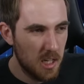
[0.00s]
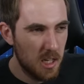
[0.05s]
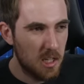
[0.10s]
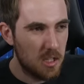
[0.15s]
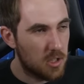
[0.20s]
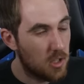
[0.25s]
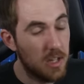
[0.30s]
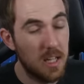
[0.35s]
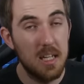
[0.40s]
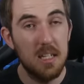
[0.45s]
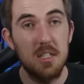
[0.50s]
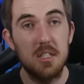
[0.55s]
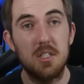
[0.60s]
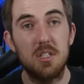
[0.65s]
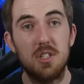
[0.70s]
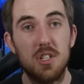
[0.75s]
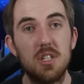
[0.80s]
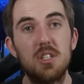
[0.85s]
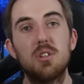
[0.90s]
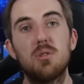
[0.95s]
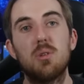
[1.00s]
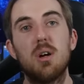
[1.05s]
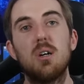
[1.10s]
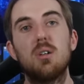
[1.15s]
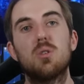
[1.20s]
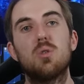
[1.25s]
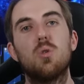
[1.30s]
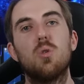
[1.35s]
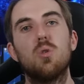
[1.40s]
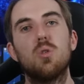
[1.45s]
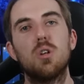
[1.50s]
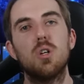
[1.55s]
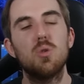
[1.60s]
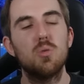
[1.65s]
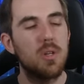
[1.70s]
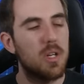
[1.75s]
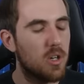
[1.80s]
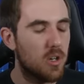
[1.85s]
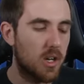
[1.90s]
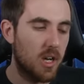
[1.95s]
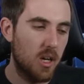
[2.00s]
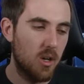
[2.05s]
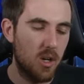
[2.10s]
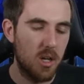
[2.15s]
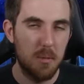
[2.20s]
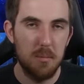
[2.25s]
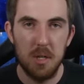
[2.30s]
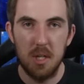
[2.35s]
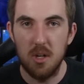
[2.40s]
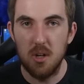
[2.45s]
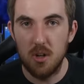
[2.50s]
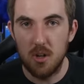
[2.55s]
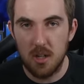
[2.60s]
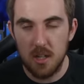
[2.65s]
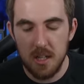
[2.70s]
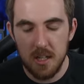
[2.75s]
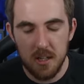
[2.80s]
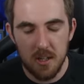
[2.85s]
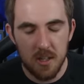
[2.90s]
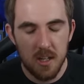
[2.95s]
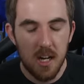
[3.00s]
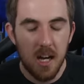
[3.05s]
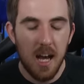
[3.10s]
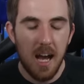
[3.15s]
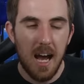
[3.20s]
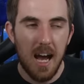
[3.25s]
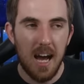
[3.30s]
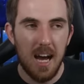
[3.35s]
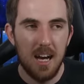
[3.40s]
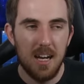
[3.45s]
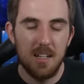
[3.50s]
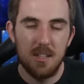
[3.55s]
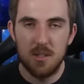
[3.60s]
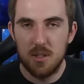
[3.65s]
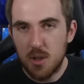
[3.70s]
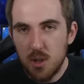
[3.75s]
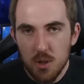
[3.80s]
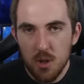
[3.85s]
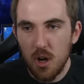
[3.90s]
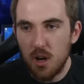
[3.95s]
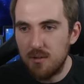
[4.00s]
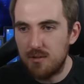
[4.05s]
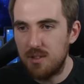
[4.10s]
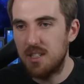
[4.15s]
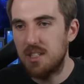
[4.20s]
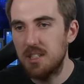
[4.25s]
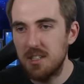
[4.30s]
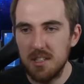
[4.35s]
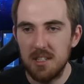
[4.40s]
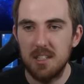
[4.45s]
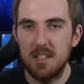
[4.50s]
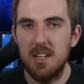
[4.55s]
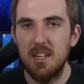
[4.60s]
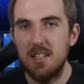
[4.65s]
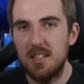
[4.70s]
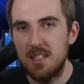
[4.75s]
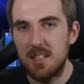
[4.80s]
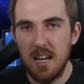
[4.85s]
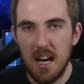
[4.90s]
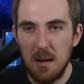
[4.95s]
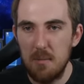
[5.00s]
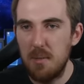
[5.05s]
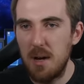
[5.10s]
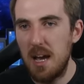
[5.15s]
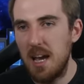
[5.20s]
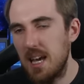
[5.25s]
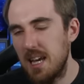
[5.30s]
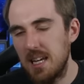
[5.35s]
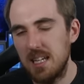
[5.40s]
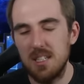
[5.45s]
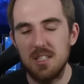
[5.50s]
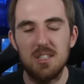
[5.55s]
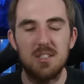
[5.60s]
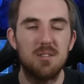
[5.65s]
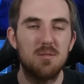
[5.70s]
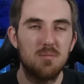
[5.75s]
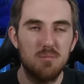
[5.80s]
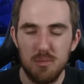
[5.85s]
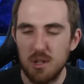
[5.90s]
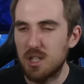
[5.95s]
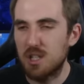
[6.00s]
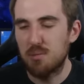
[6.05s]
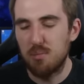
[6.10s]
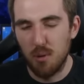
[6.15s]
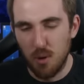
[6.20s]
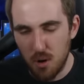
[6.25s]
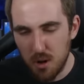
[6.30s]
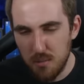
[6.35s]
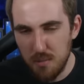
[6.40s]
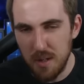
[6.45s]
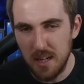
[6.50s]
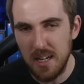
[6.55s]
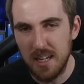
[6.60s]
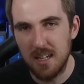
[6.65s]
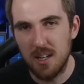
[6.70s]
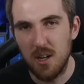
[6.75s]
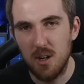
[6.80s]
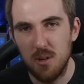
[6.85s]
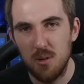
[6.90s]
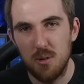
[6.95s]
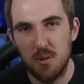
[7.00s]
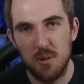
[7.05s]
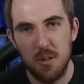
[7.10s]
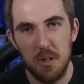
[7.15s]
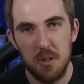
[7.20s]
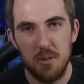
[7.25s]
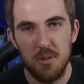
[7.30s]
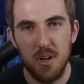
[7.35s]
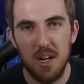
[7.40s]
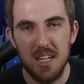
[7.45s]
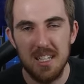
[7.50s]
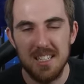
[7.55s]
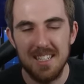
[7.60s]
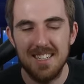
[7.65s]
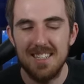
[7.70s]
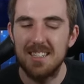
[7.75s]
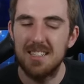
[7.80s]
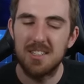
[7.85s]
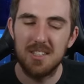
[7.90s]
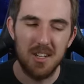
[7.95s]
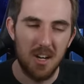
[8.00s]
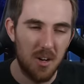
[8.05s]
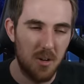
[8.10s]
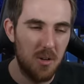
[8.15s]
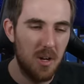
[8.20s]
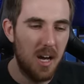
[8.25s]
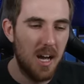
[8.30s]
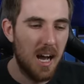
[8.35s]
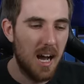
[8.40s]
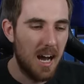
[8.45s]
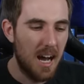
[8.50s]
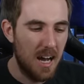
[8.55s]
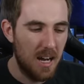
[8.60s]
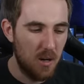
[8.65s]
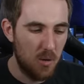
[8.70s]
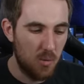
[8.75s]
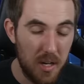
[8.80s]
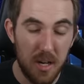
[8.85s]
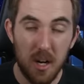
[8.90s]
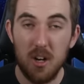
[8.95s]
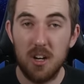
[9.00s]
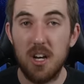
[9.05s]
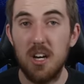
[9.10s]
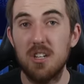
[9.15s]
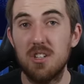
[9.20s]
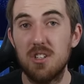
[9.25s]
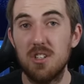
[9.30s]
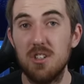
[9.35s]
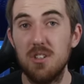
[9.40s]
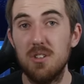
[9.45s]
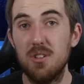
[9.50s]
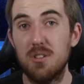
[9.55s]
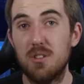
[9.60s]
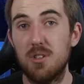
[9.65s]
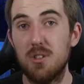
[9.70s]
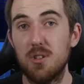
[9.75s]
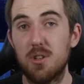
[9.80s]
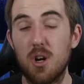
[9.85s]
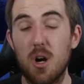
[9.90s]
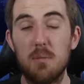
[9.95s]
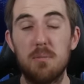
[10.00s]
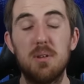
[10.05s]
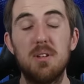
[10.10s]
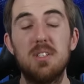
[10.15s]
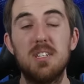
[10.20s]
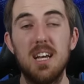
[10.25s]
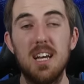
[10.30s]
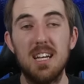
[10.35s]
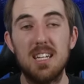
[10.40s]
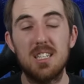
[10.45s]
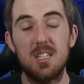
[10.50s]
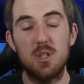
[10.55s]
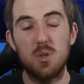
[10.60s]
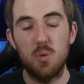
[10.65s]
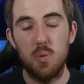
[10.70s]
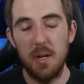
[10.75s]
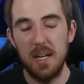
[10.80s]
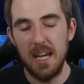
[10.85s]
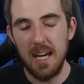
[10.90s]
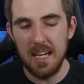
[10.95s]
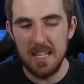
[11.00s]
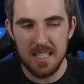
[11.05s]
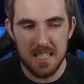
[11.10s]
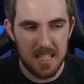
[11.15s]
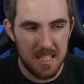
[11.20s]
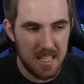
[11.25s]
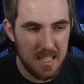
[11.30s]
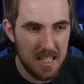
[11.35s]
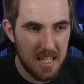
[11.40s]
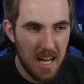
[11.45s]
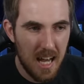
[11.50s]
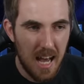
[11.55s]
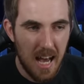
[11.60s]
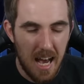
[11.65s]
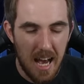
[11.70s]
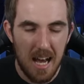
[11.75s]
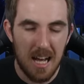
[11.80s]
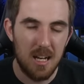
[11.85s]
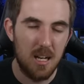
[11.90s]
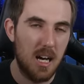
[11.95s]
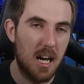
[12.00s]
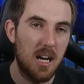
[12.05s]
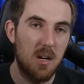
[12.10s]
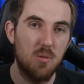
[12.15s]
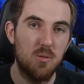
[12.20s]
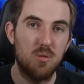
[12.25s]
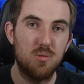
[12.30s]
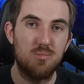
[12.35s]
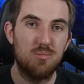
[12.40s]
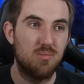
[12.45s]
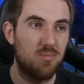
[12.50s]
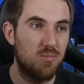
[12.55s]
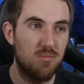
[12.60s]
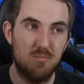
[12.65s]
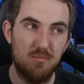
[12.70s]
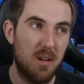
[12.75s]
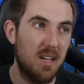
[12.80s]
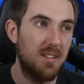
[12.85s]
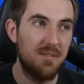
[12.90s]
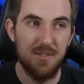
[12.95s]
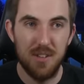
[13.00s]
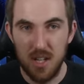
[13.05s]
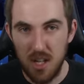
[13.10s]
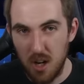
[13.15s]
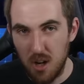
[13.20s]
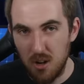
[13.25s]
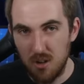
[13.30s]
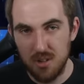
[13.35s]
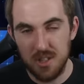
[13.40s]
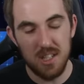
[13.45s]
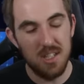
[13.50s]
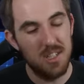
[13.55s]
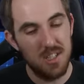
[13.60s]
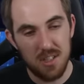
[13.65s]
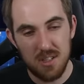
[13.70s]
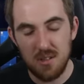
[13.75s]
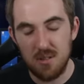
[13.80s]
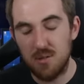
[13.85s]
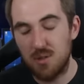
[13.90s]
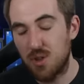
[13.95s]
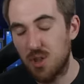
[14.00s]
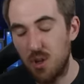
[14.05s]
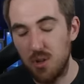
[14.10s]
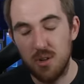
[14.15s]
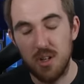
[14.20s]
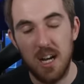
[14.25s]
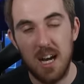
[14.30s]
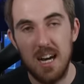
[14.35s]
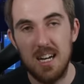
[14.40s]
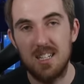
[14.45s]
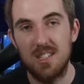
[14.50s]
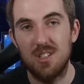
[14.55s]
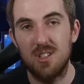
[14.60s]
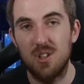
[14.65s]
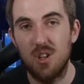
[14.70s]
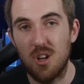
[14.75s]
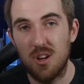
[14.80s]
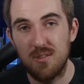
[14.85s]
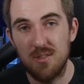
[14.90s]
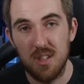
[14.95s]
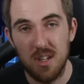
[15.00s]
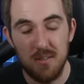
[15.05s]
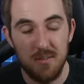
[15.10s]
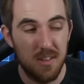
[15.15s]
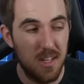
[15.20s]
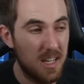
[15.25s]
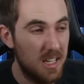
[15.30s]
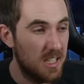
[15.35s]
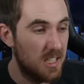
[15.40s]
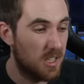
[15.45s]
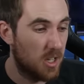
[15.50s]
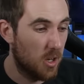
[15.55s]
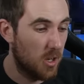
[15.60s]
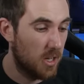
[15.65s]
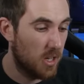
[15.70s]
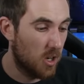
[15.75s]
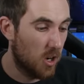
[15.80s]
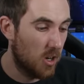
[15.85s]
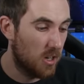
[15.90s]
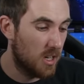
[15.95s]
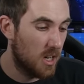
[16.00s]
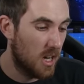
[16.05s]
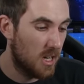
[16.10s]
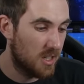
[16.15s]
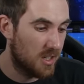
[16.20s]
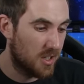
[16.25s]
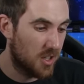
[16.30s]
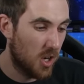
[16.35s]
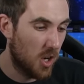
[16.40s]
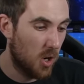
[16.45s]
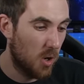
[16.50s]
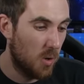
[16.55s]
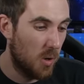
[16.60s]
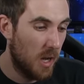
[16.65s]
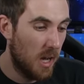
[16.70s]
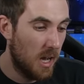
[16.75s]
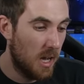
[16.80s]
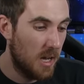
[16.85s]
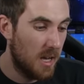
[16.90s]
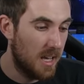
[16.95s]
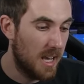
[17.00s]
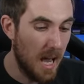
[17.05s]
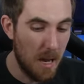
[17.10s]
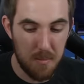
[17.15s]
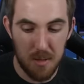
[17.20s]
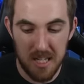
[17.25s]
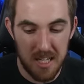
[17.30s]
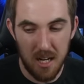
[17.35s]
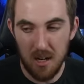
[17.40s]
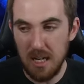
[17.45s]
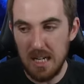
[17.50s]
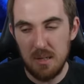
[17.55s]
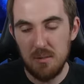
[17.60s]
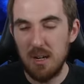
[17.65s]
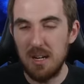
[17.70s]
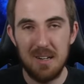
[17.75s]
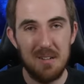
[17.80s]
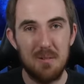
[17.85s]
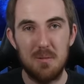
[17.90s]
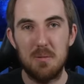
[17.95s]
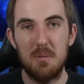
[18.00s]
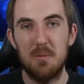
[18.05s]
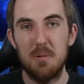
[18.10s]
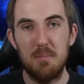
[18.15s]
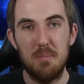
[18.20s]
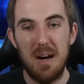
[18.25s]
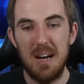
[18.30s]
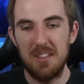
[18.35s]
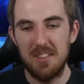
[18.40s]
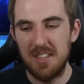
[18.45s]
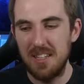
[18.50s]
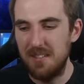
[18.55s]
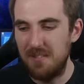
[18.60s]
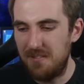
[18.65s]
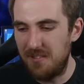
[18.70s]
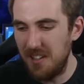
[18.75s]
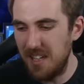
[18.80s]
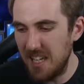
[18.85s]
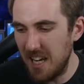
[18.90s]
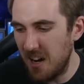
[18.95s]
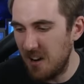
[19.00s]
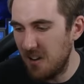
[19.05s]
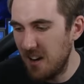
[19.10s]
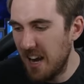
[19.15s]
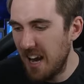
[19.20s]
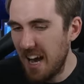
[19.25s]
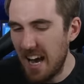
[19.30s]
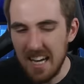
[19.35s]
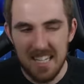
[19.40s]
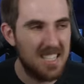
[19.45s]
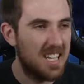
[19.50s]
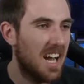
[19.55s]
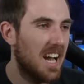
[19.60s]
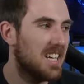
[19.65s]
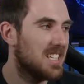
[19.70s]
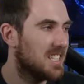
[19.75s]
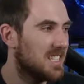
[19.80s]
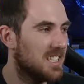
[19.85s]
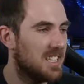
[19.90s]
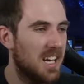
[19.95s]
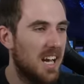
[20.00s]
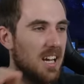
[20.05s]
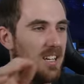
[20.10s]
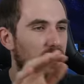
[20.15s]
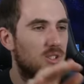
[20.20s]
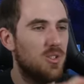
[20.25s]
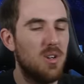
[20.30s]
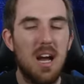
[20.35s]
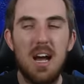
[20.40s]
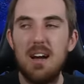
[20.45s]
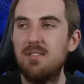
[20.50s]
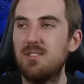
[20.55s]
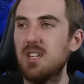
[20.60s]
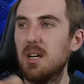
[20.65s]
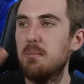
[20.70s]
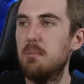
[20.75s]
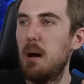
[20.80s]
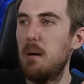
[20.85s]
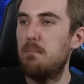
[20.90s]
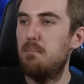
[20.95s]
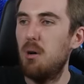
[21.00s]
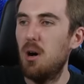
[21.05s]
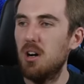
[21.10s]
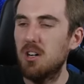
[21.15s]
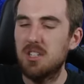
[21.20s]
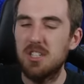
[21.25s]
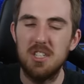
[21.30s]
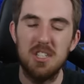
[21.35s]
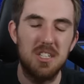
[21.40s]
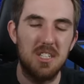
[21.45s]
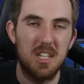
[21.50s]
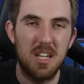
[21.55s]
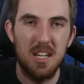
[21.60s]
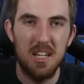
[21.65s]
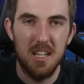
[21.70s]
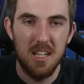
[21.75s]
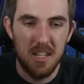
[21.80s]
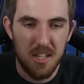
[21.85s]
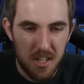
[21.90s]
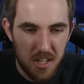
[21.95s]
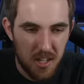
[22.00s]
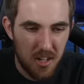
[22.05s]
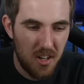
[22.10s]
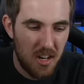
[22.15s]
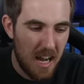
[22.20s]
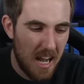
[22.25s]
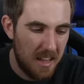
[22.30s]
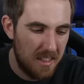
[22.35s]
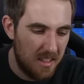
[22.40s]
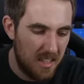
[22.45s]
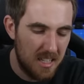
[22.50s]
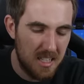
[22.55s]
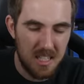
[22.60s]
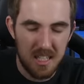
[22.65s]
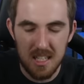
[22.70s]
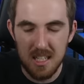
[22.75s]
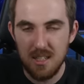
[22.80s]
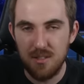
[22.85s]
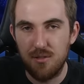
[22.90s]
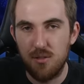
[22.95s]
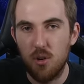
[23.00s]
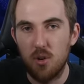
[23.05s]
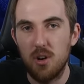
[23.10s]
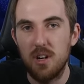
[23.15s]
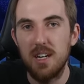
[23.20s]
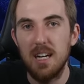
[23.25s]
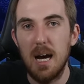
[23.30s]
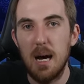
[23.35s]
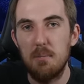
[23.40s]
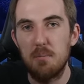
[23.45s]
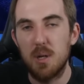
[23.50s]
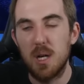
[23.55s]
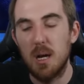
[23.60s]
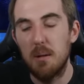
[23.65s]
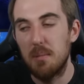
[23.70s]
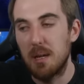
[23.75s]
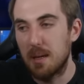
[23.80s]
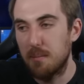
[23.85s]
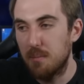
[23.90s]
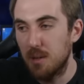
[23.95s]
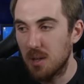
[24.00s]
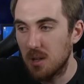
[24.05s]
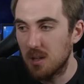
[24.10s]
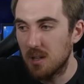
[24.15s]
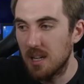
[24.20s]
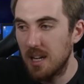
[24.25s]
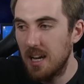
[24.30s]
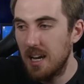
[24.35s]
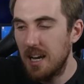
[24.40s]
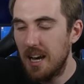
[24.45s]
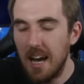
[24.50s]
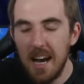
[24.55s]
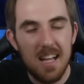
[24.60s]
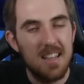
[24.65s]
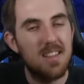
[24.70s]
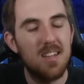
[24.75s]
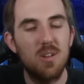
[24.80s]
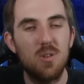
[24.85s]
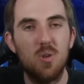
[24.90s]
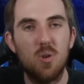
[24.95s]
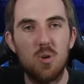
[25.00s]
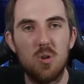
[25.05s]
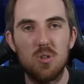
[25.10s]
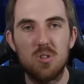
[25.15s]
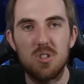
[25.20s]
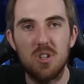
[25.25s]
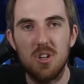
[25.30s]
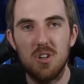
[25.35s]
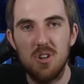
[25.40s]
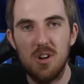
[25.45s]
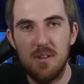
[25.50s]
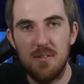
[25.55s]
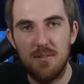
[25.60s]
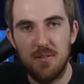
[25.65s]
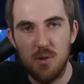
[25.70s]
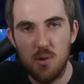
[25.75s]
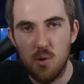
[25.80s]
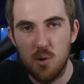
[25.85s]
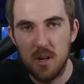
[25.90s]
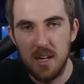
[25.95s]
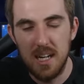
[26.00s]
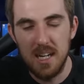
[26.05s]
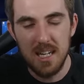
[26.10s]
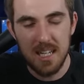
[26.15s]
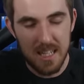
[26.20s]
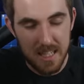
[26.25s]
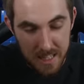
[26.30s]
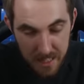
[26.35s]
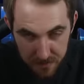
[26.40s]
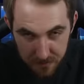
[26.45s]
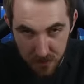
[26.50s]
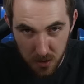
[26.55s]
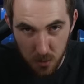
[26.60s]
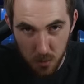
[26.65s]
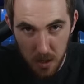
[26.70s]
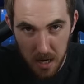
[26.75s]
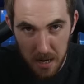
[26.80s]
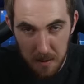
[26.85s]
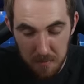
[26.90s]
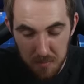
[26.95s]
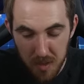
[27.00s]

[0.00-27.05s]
So that is just around the corner. We are going a bit earlier uh, to go visit uh, Taipei and just explore a bit and go go crazy. So uh, are going to, to Computex twenty eighteen, and I will make videos and just show you guys a lot of stuff that is going on. So yeah, but now anyway, about the video, as you guys can see, I do have some boxes here, and this is for an upcoming build, and then also for a giveaway.